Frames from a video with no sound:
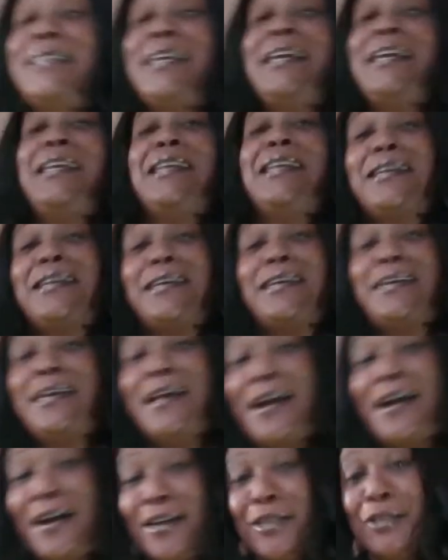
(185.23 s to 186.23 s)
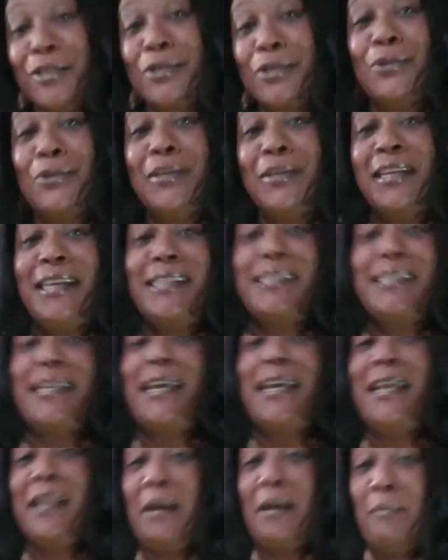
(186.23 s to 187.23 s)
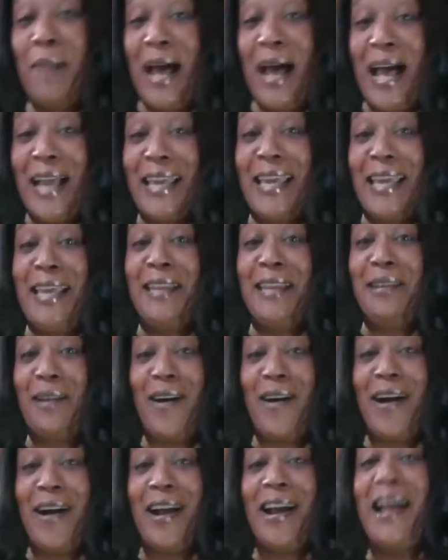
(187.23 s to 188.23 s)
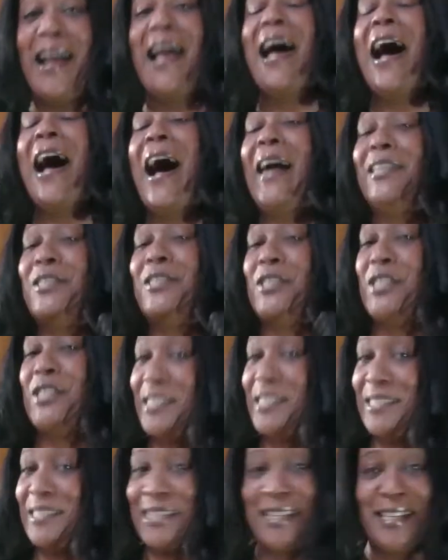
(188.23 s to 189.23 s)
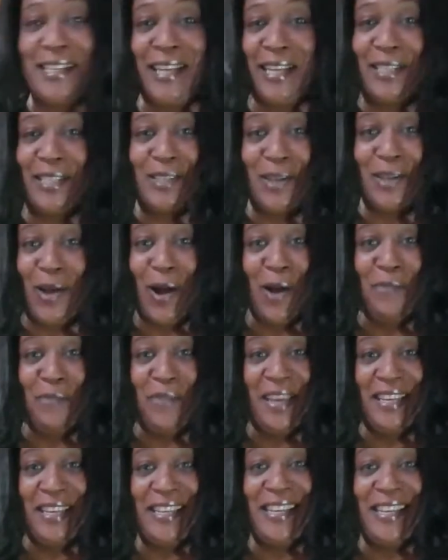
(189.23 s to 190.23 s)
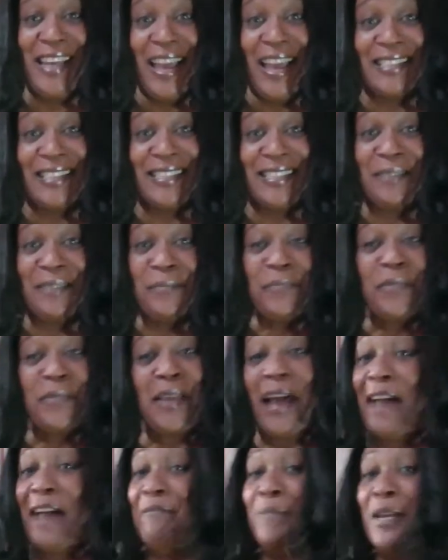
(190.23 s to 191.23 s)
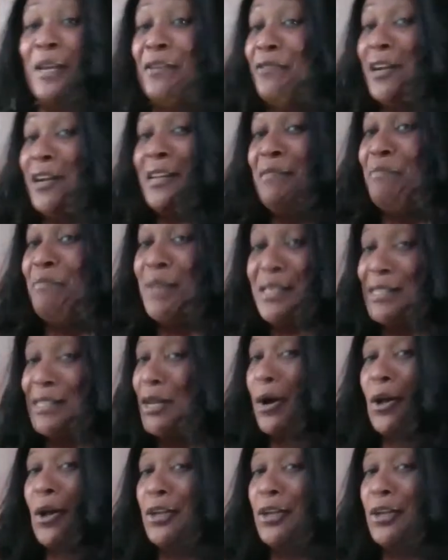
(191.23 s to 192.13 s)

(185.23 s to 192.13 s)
in the car, June. It's in a bag in the car. I just didn't get to Carmen yet. I've been running busy all